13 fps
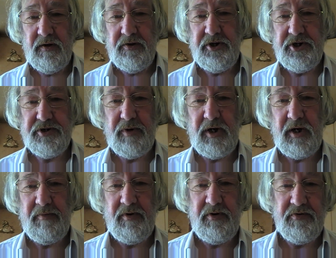this
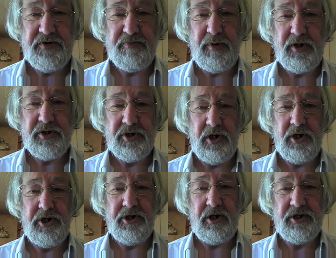might be of special
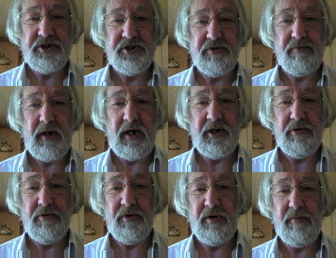interest to Matt, I
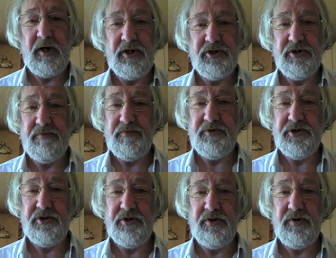would imagine.
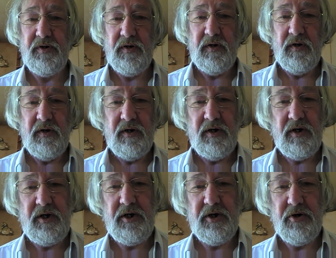So
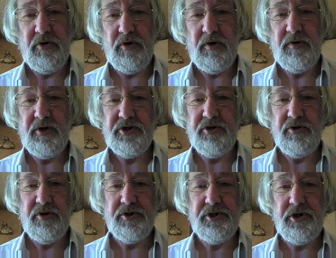there you go, there's
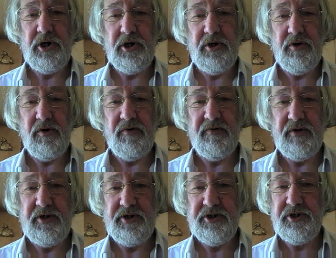no talking over
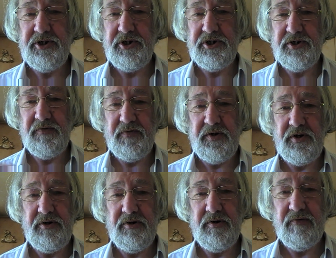this, it's just a
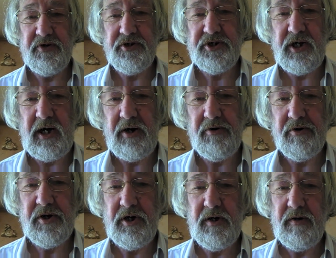video of the sign,
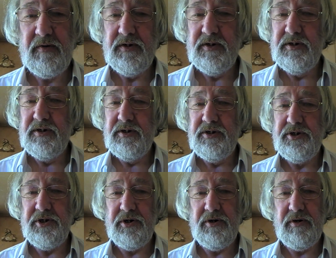okay?
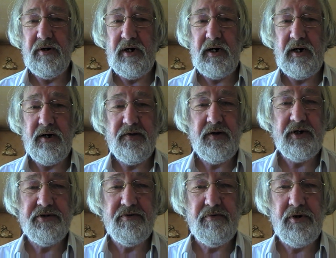So
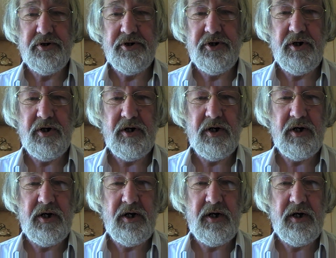thanks for watching, and